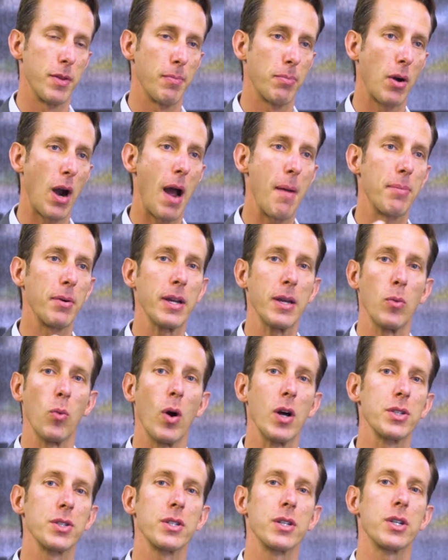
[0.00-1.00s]
property
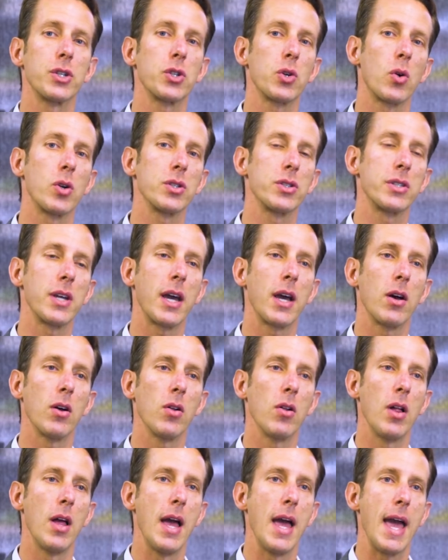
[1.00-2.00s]
wasn't a short
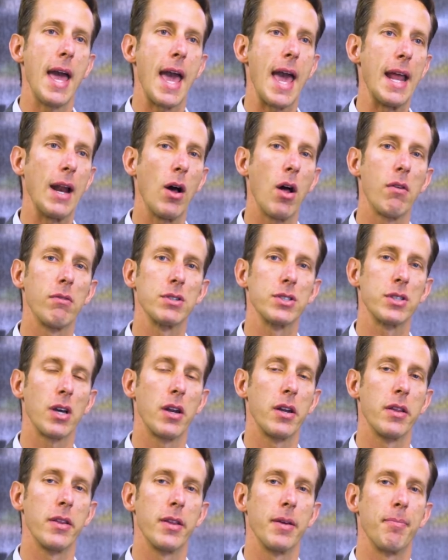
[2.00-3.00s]
sale, and all of a
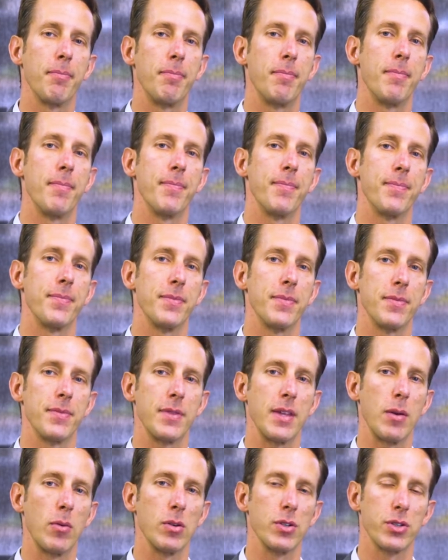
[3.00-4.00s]
sudden
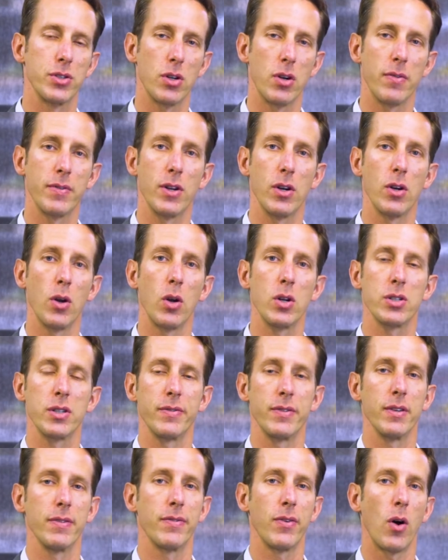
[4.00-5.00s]
they were served their notice
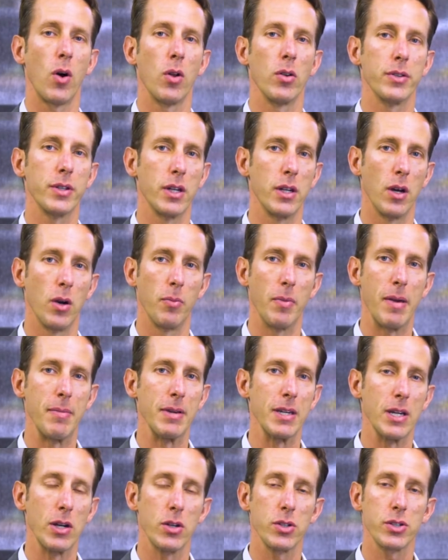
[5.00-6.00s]
of default,
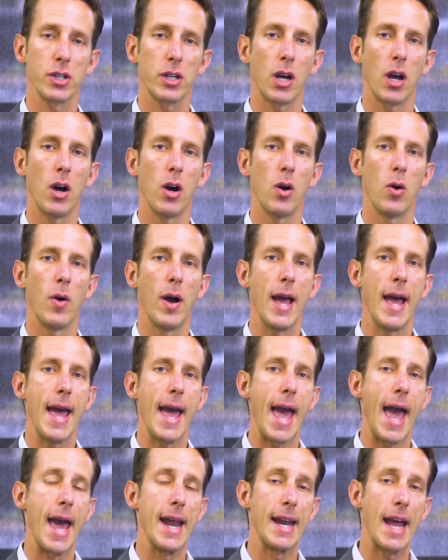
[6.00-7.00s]
maybe years ago,
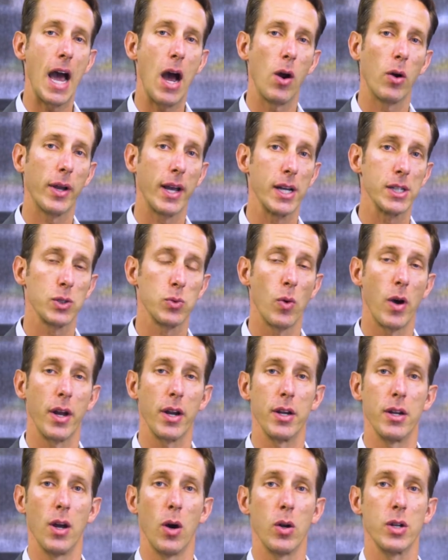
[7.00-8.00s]
and now guess what?
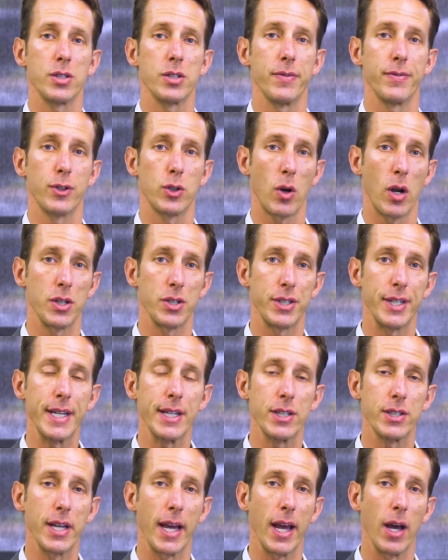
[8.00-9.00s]
A notice of trustee
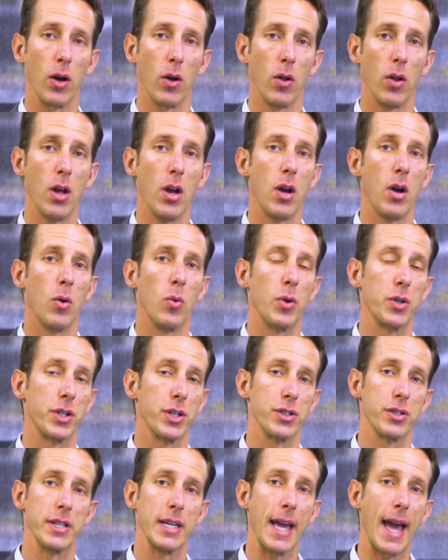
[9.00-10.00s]
sale, which
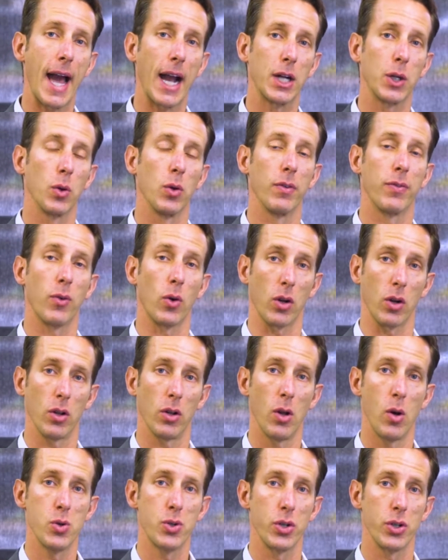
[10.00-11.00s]
is the actual
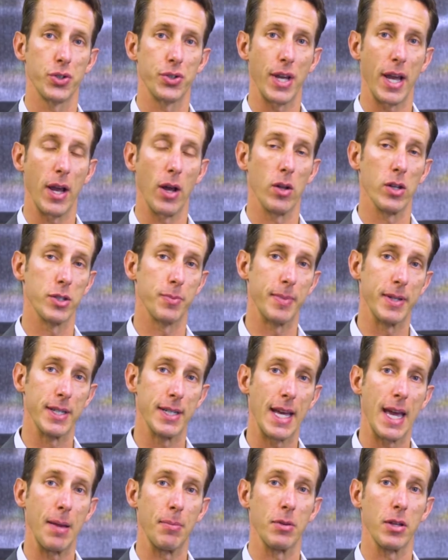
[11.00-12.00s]
foreclosure sale, has been
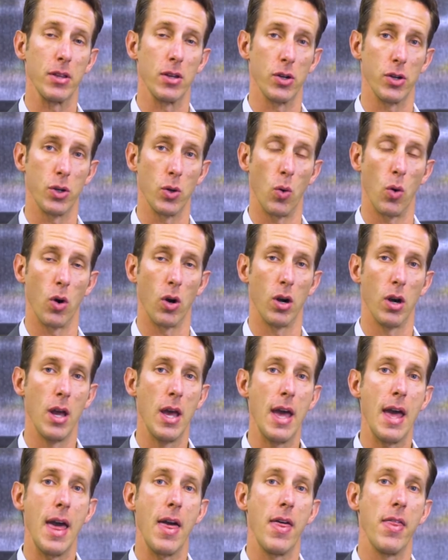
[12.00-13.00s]
taped to their door.
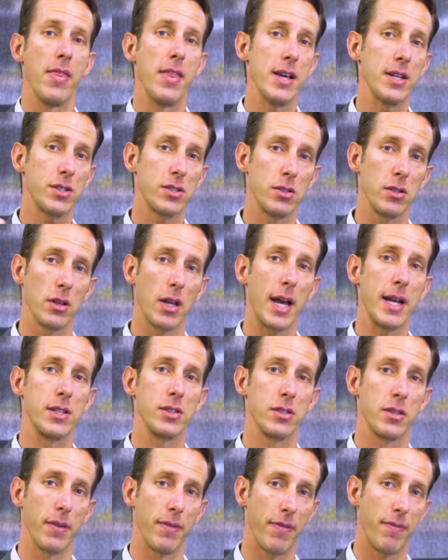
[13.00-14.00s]
This
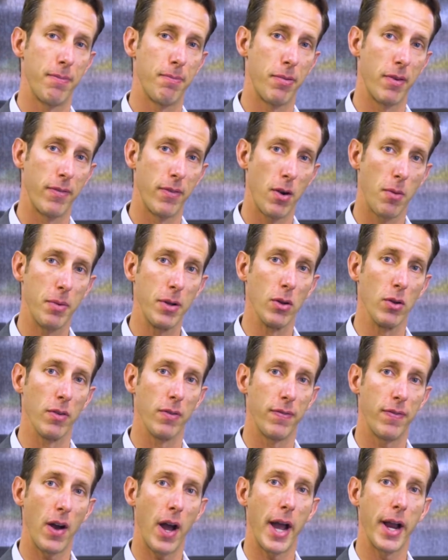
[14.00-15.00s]
lights the proverbial
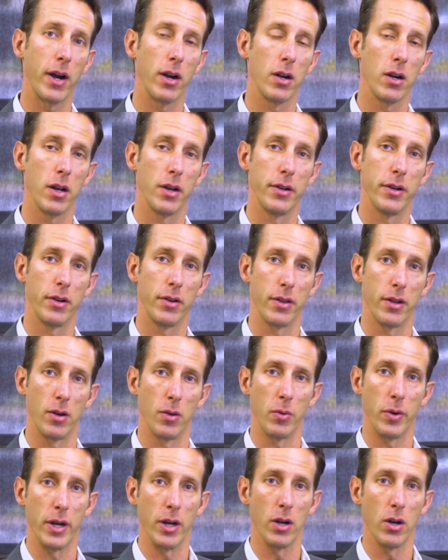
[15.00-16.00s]
fire under
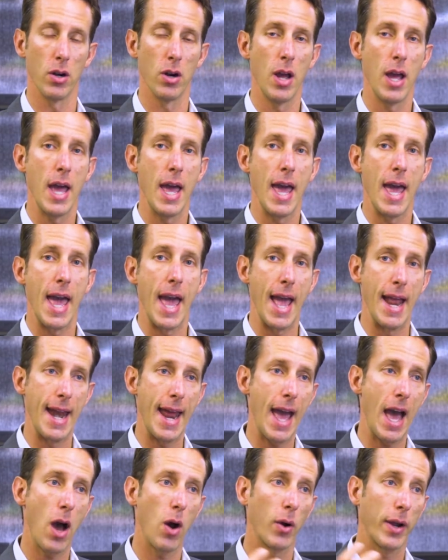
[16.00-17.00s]
their rear, and
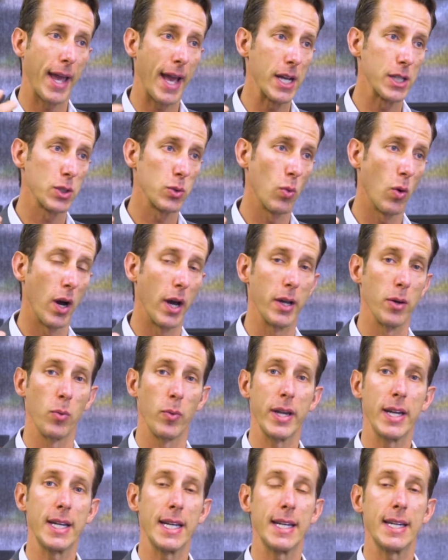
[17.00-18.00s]
now guess what?
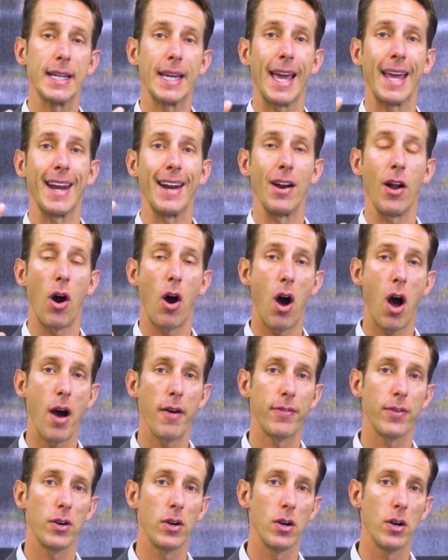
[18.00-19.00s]
We need to get an
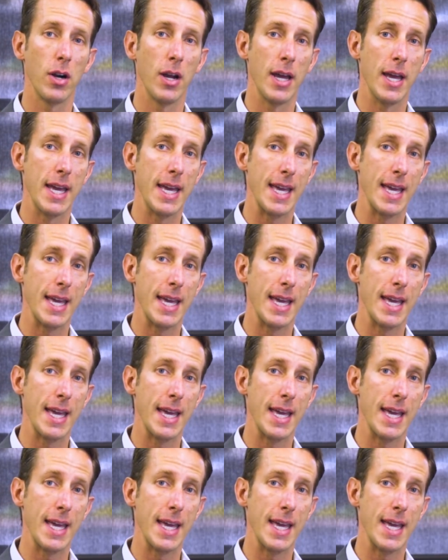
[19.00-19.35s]
offer